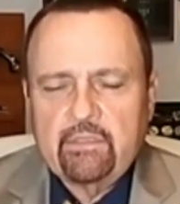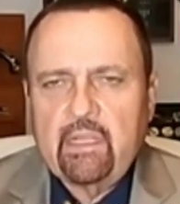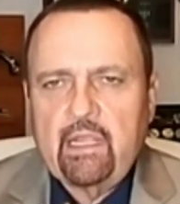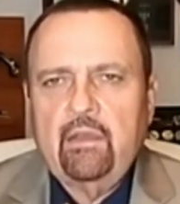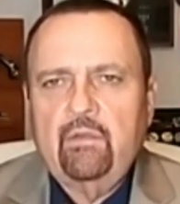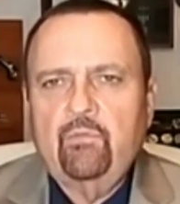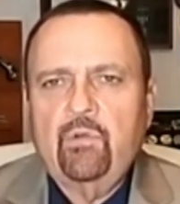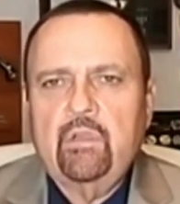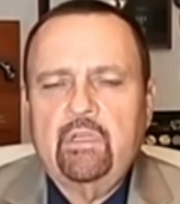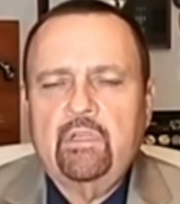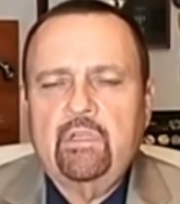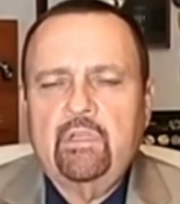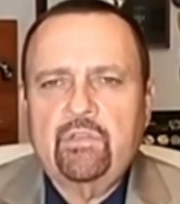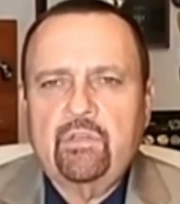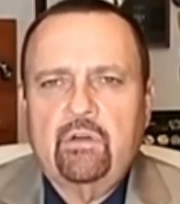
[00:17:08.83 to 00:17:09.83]
We're going to
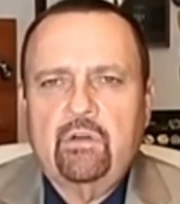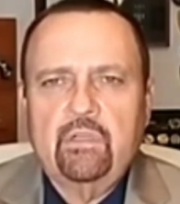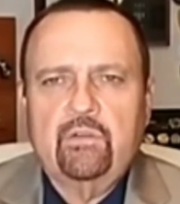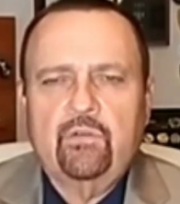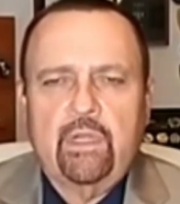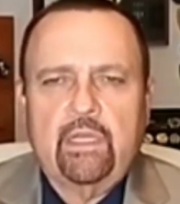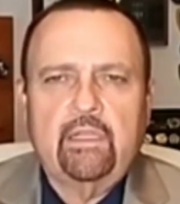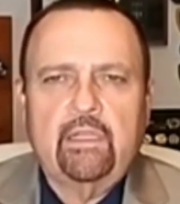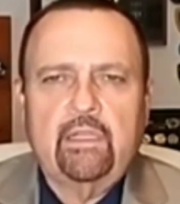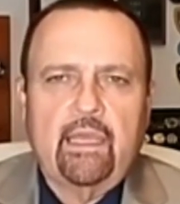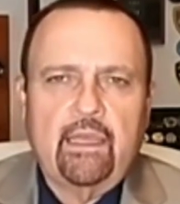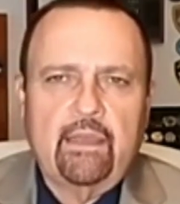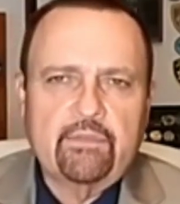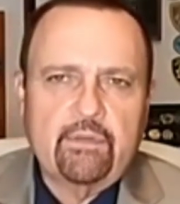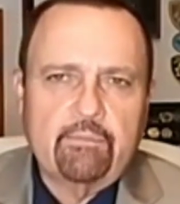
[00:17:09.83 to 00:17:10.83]
get started quickly.
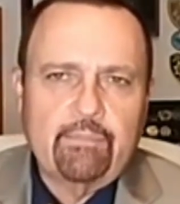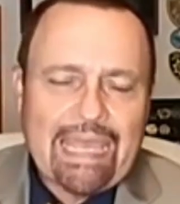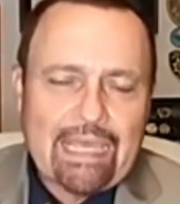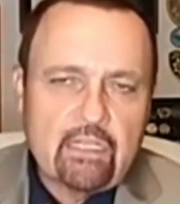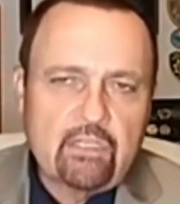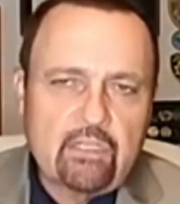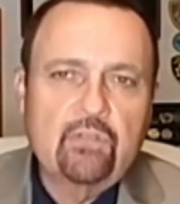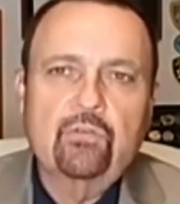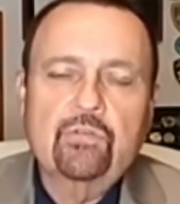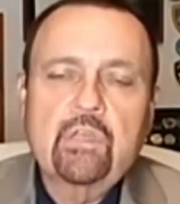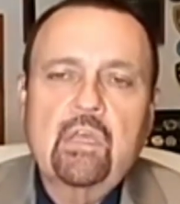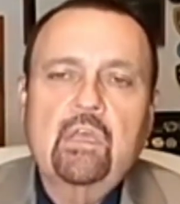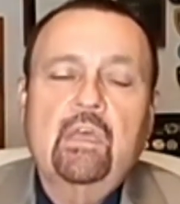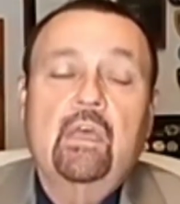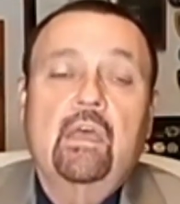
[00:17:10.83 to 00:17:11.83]
I have some bad news.
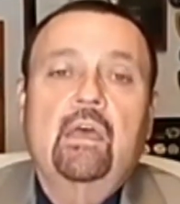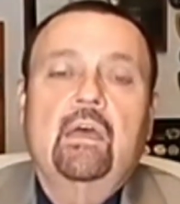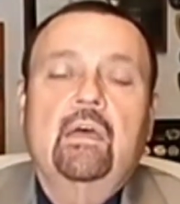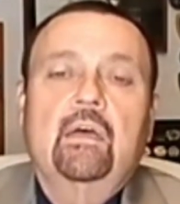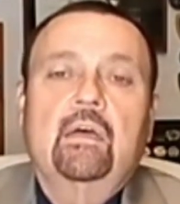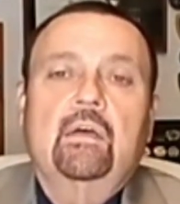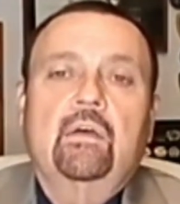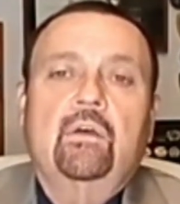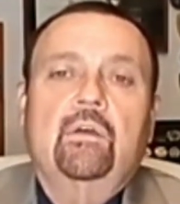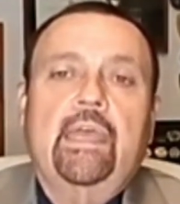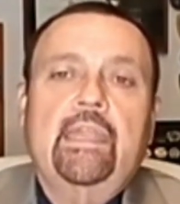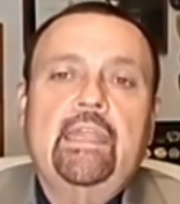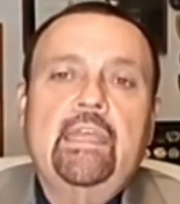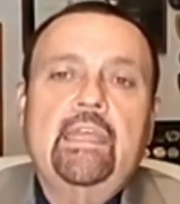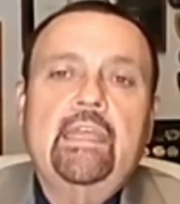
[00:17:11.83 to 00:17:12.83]

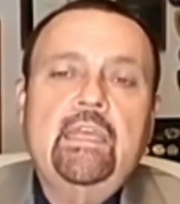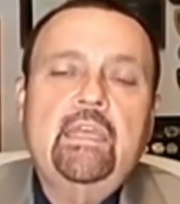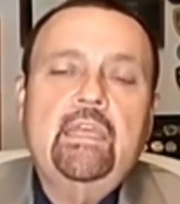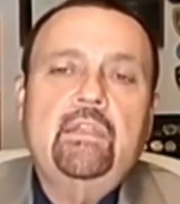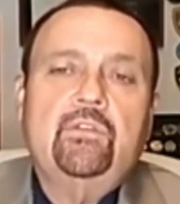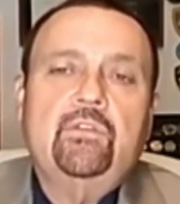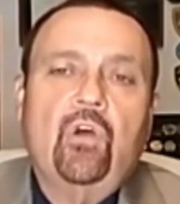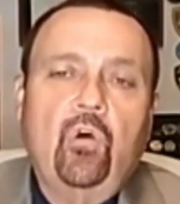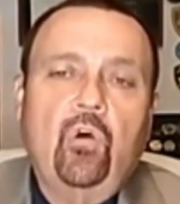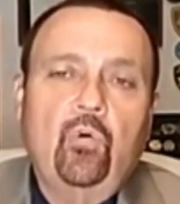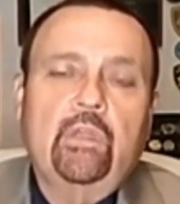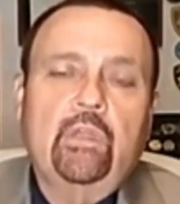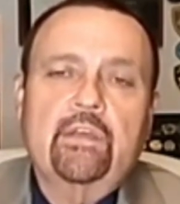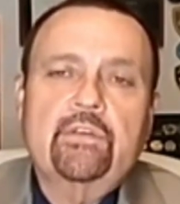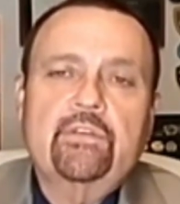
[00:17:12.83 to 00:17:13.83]
And he
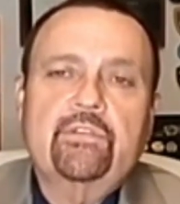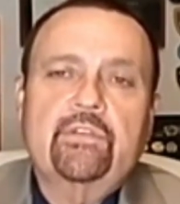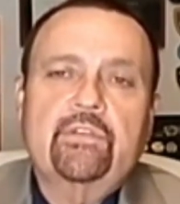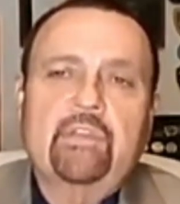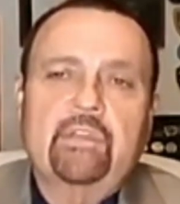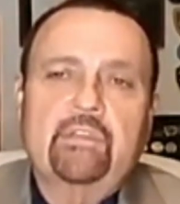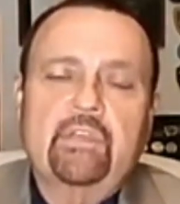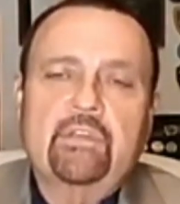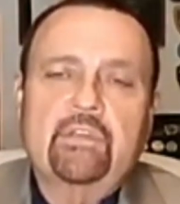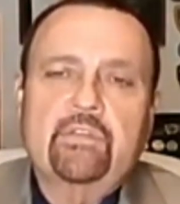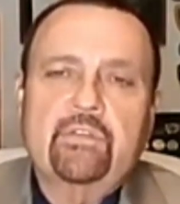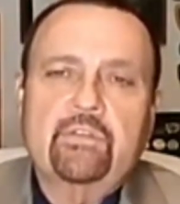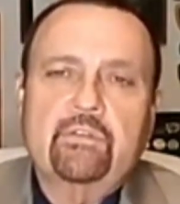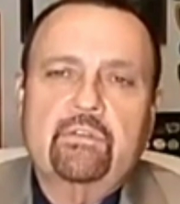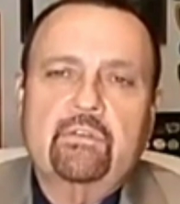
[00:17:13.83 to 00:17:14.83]
told us that
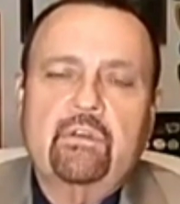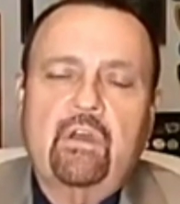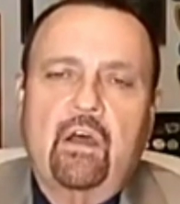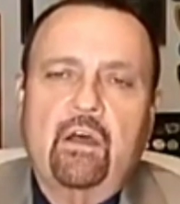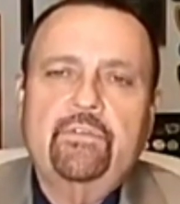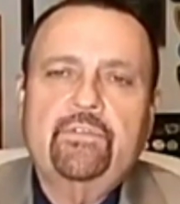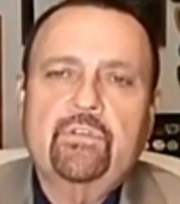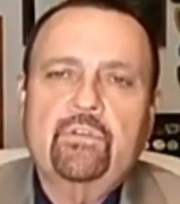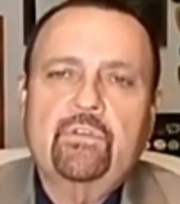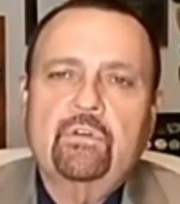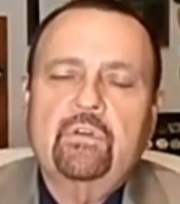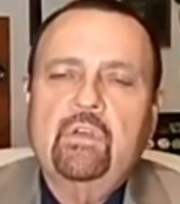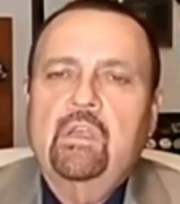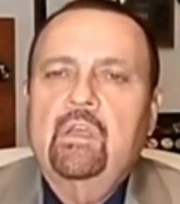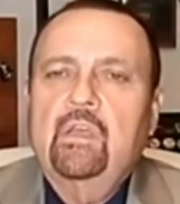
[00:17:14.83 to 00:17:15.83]
this
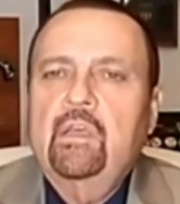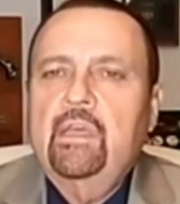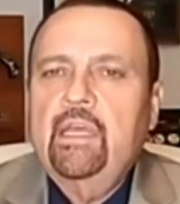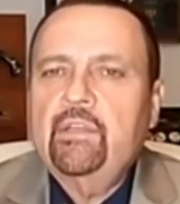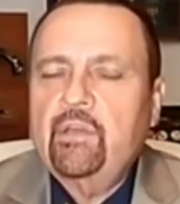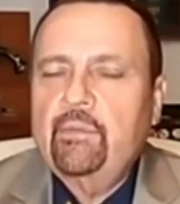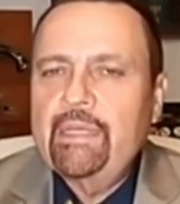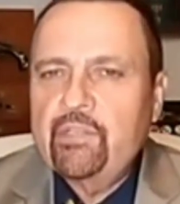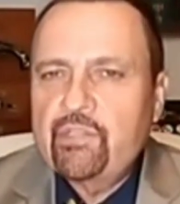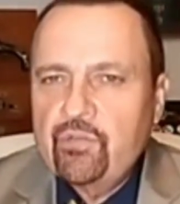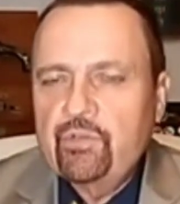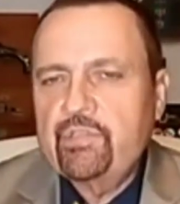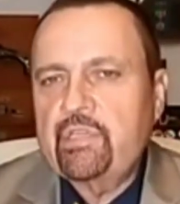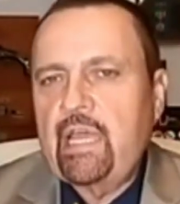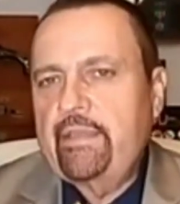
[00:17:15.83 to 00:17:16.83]
officer had committed
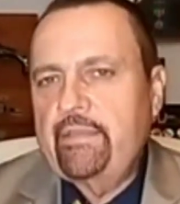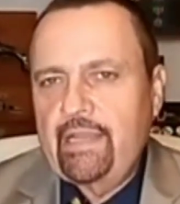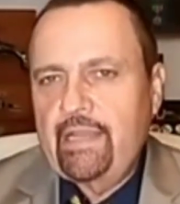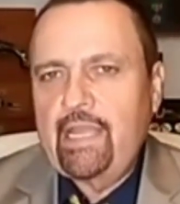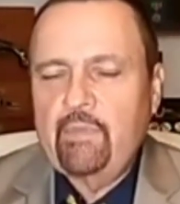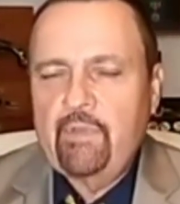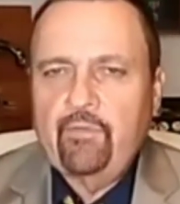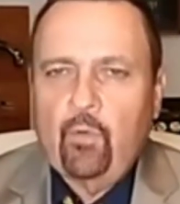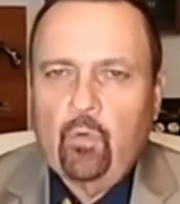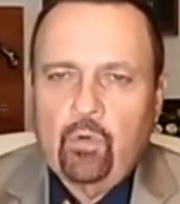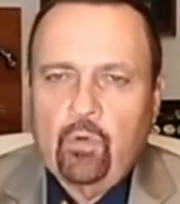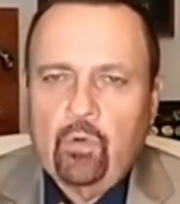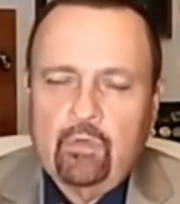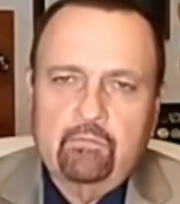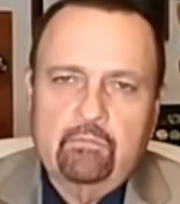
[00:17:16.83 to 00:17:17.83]
suicide the night
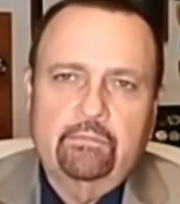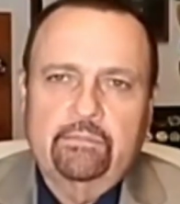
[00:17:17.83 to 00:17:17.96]
before.